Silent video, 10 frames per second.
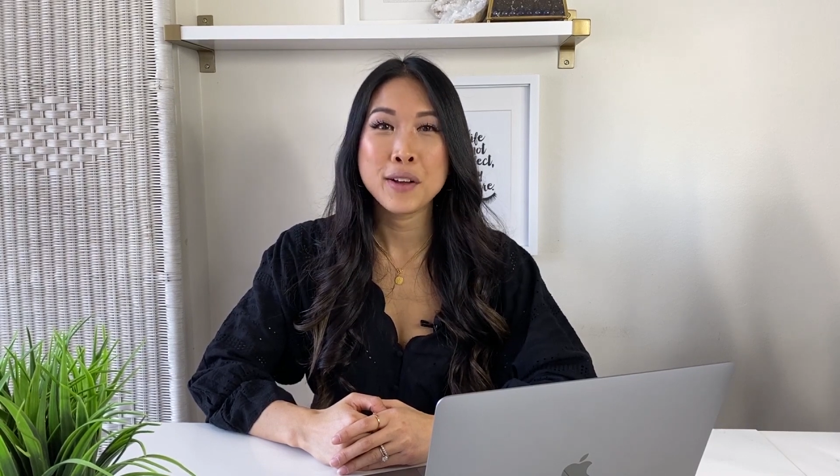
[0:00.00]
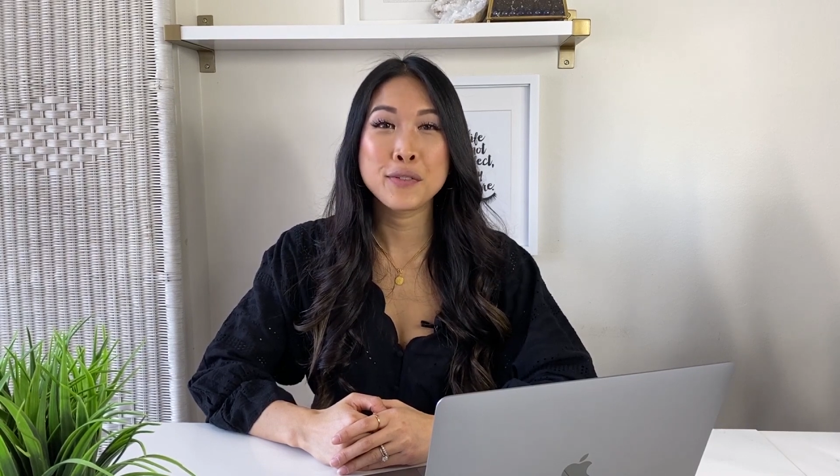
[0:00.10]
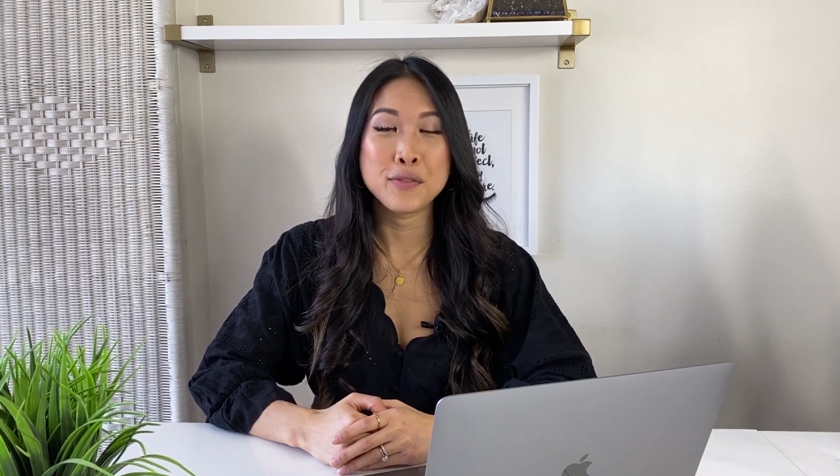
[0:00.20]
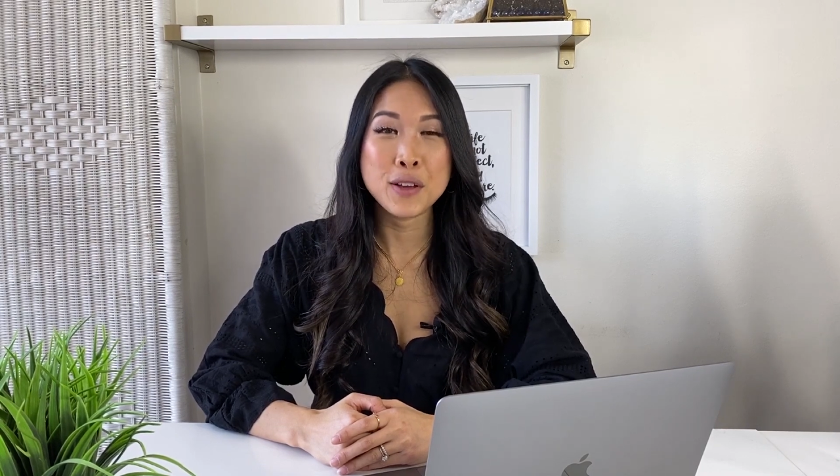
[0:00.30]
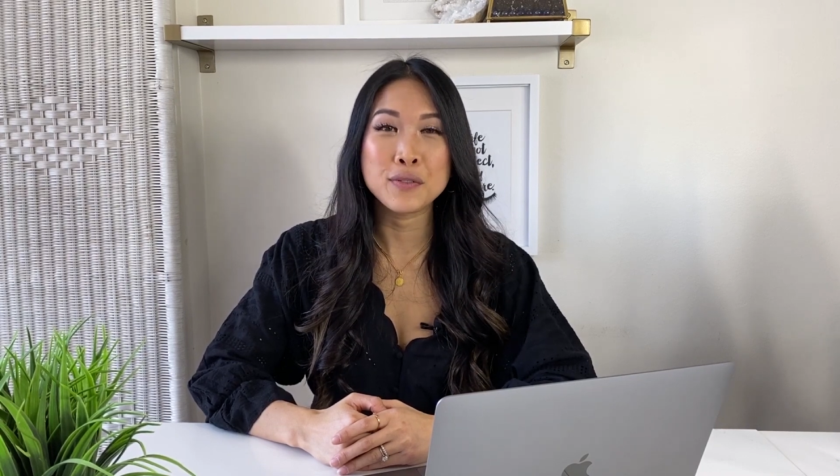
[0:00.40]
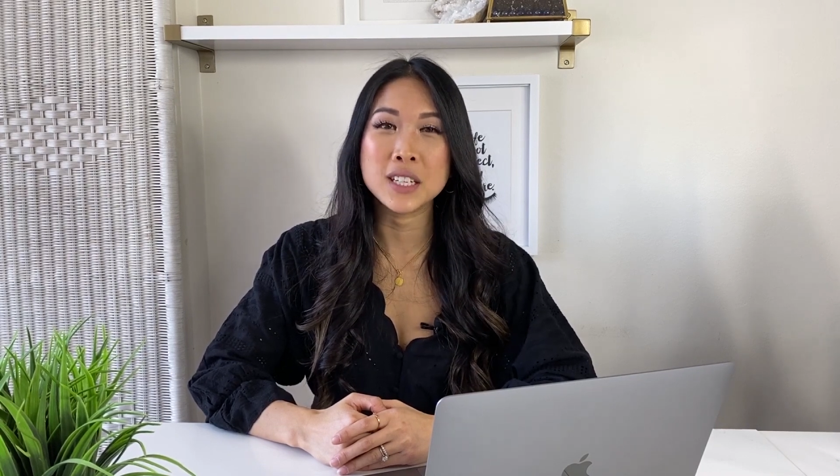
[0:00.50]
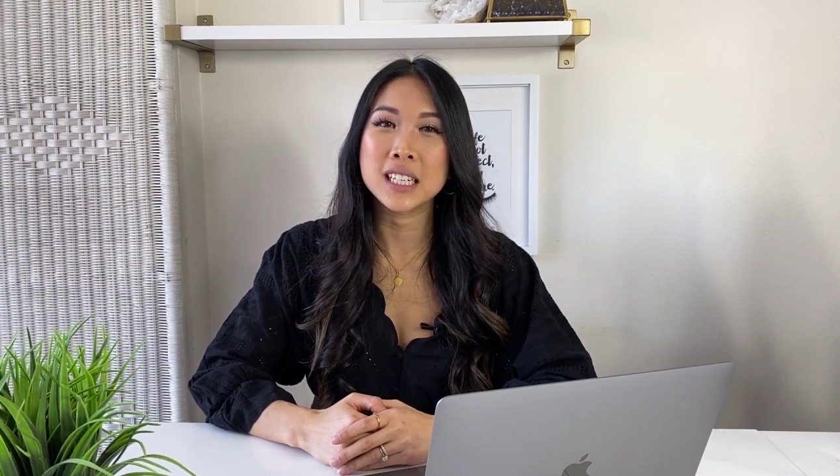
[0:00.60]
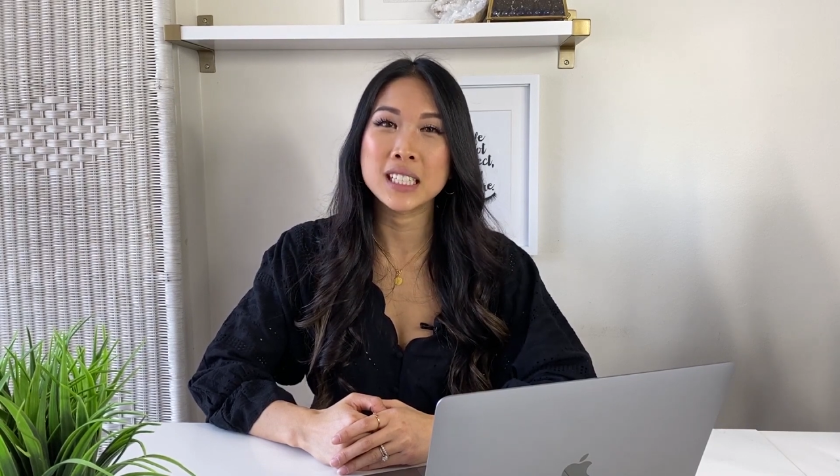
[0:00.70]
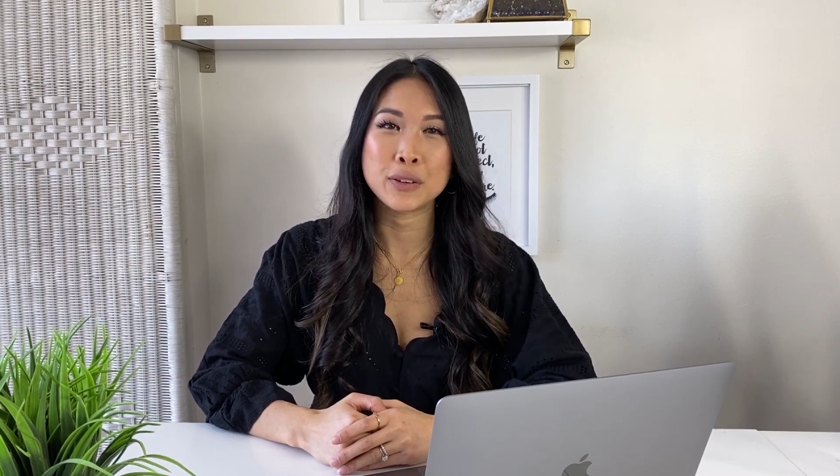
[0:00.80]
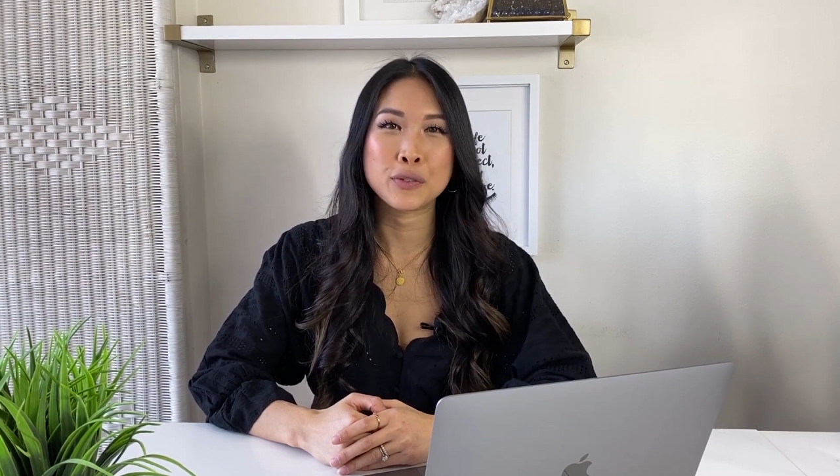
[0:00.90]
50
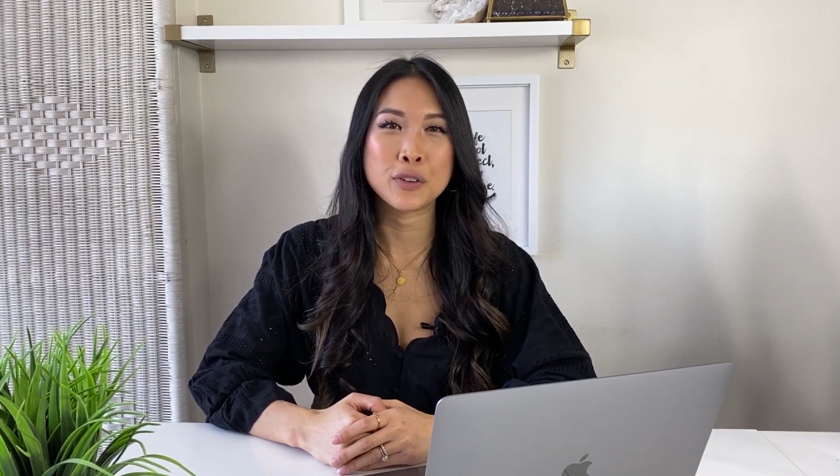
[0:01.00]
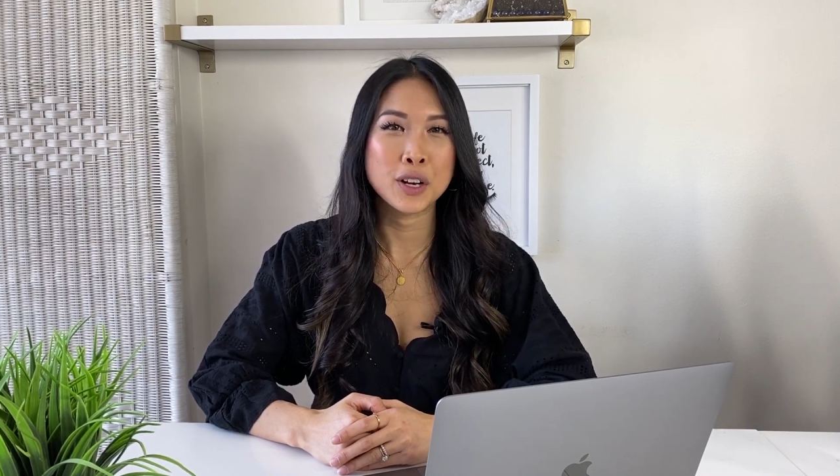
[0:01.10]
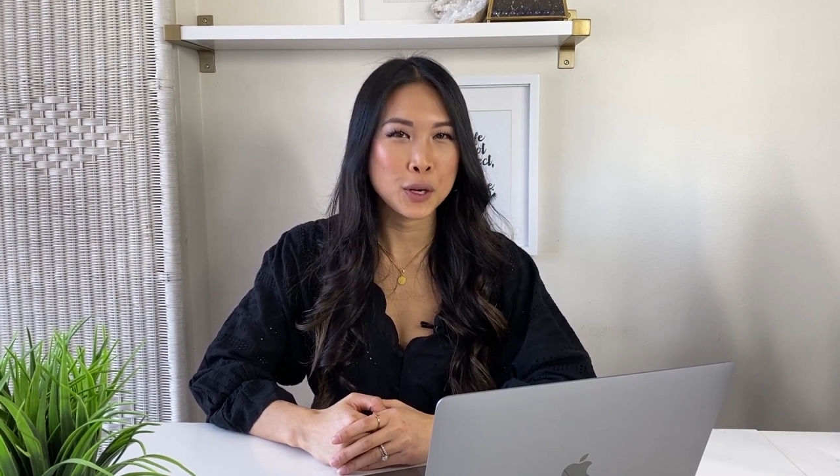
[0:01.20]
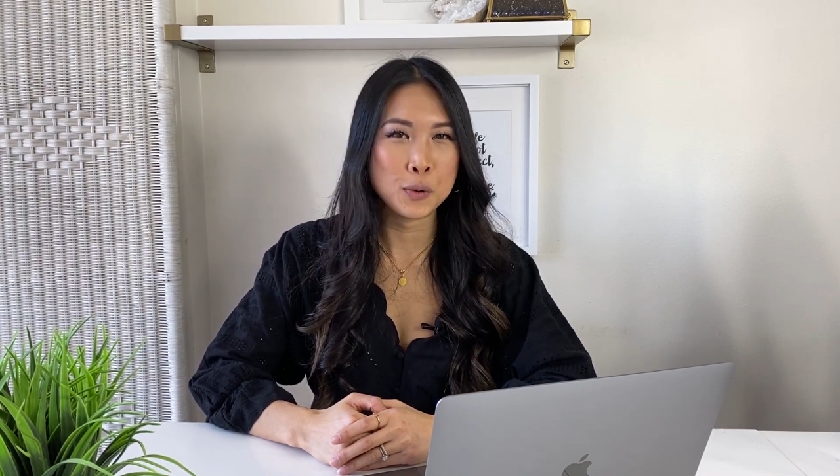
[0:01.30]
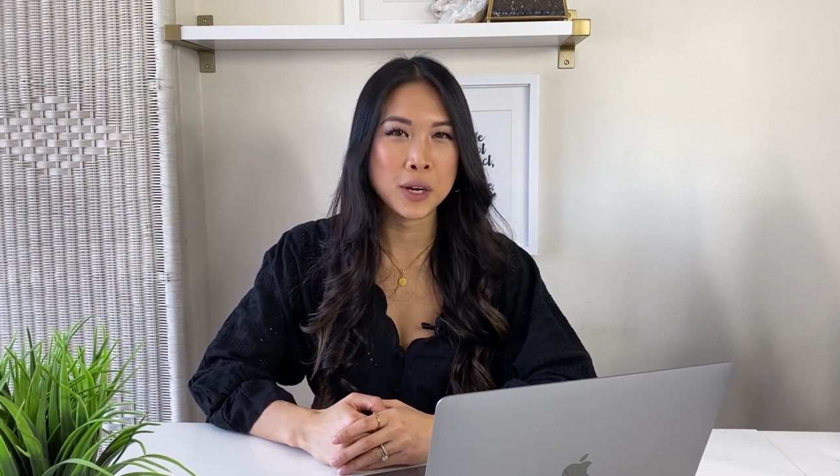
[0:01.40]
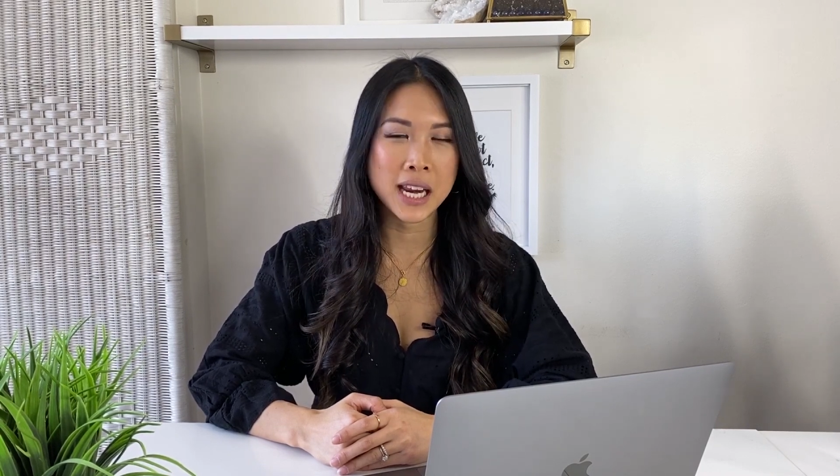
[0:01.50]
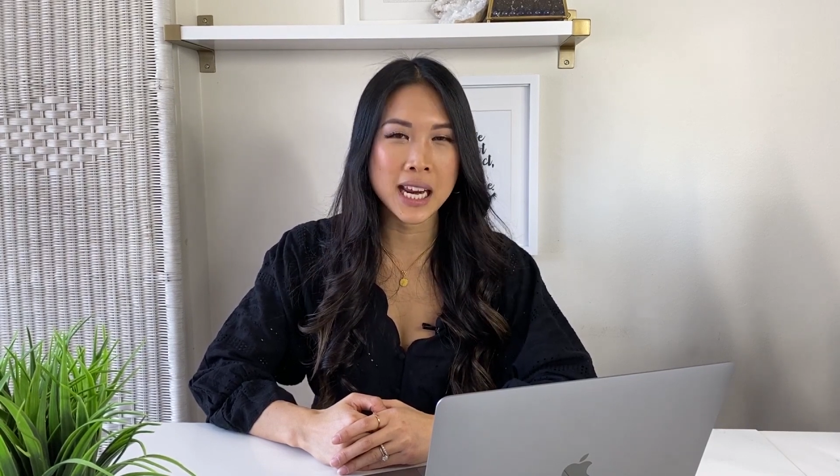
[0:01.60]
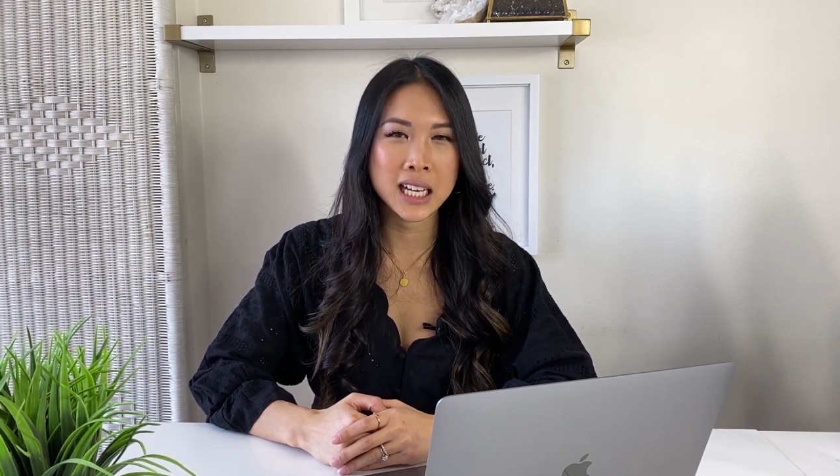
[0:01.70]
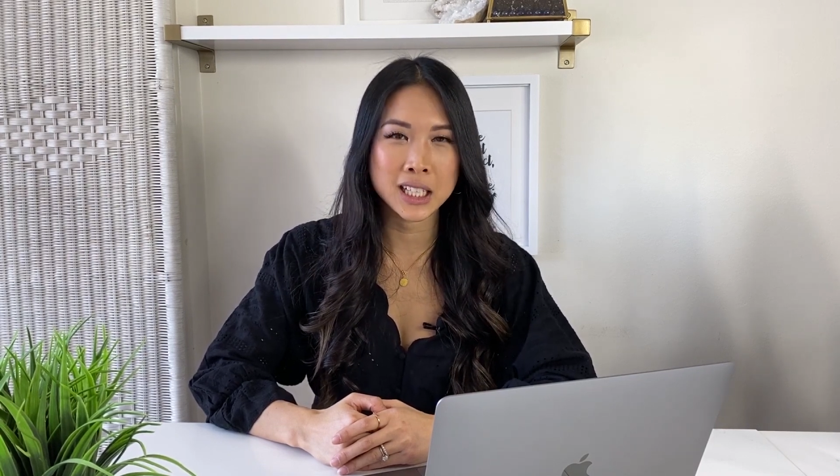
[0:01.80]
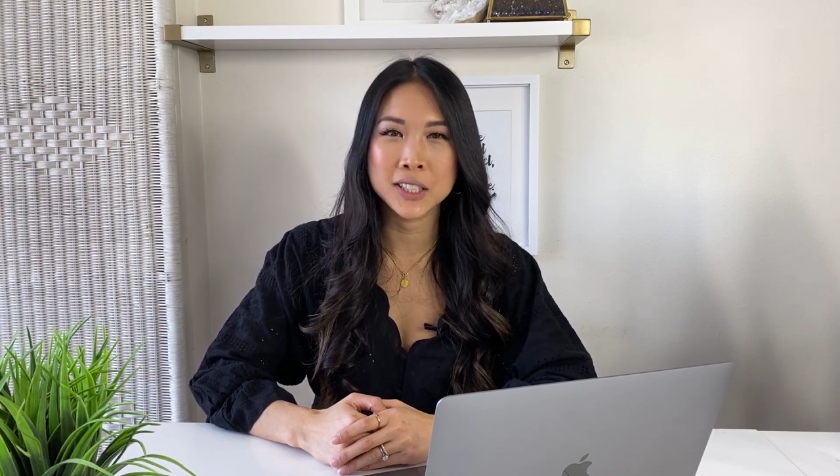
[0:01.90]
different
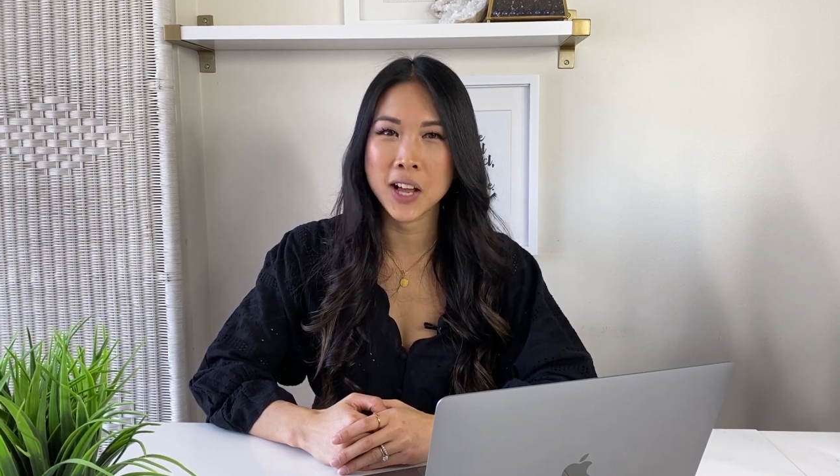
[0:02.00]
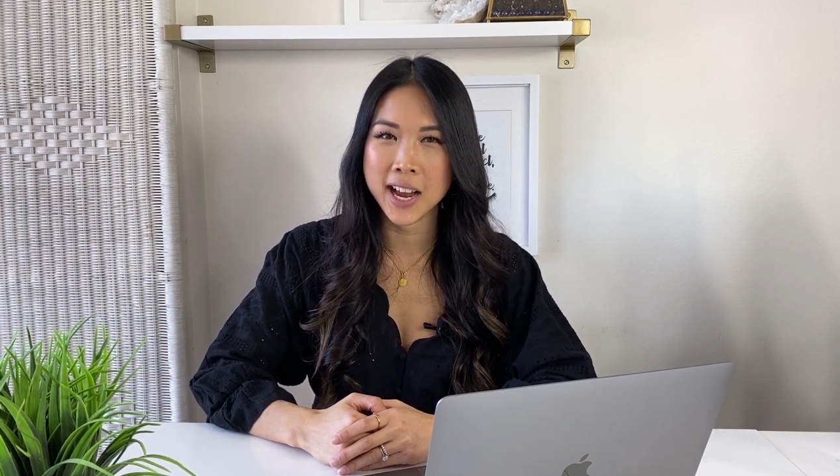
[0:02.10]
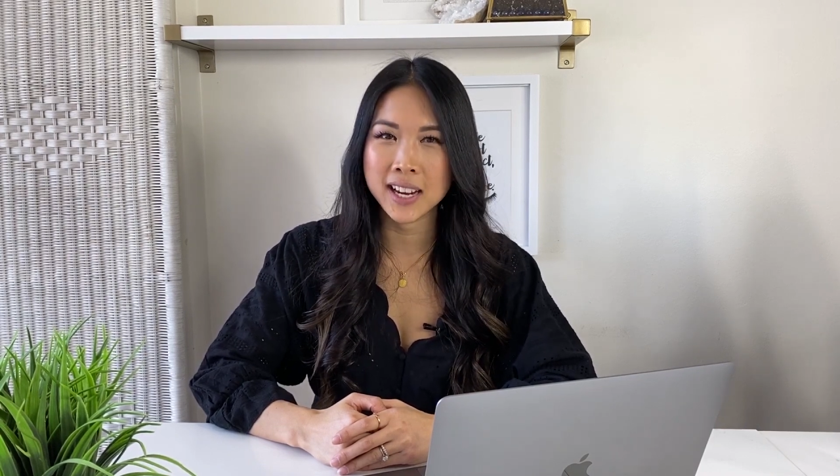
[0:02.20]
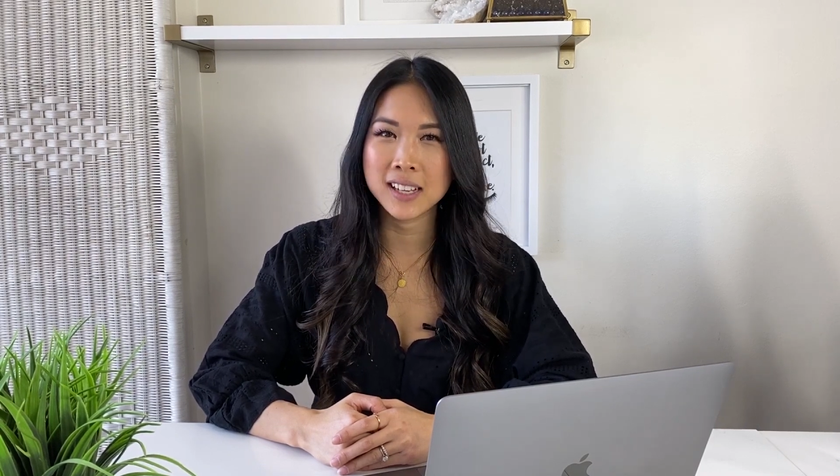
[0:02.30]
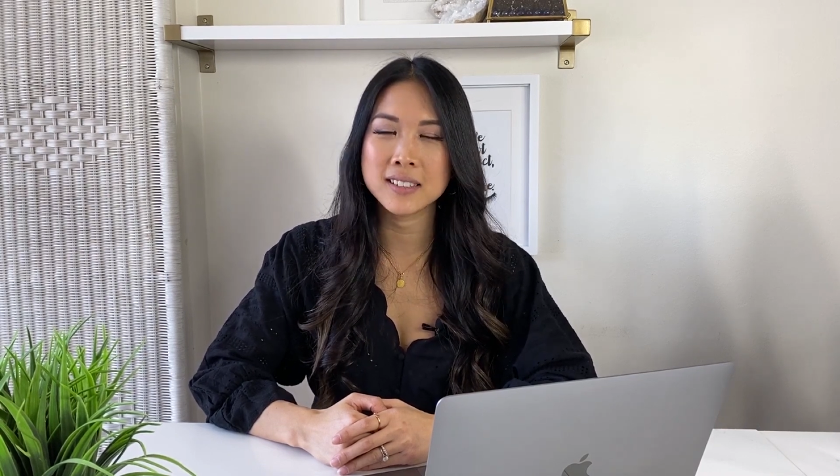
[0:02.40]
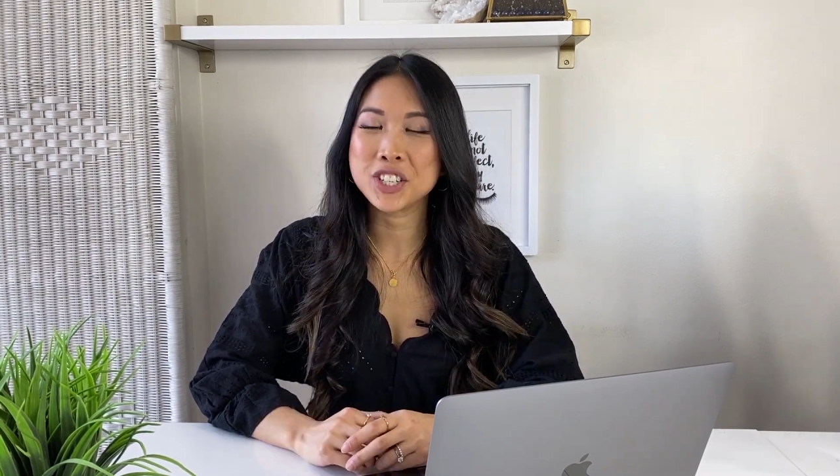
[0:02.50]
unique clients.